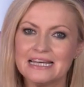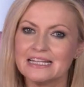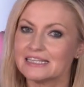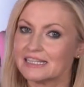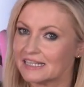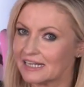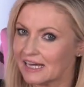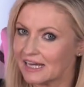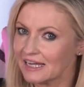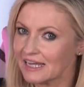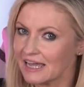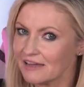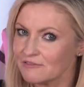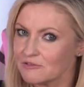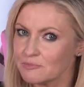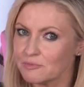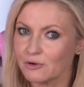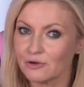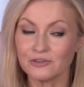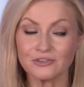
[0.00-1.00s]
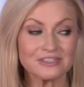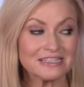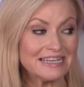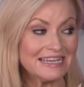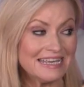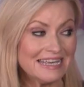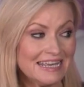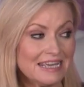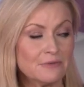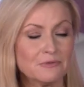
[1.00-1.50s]
then I have a product
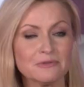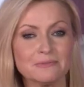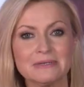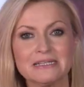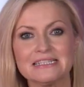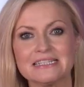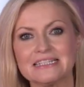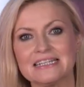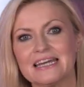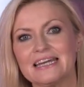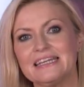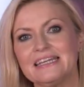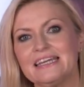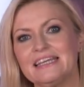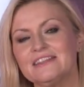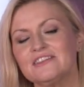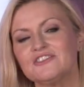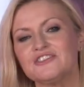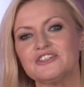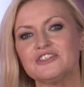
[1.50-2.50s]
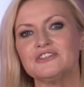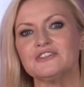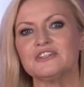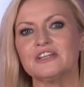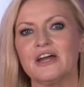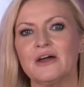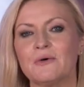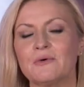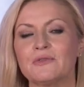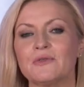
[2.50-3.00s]
here with me today in the
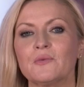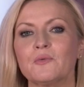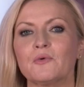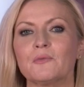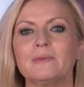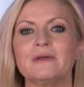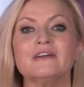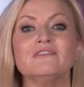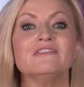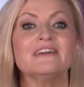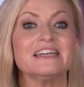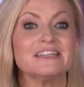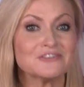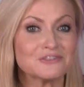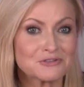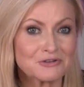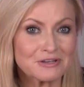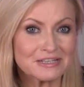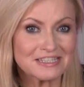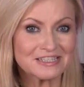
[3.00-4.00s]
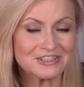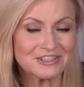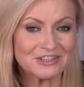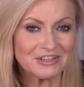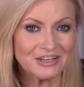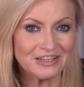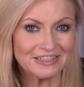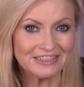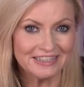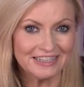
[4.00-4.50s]
studio that will be of interest to
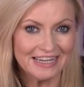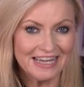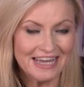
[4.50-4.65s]
you.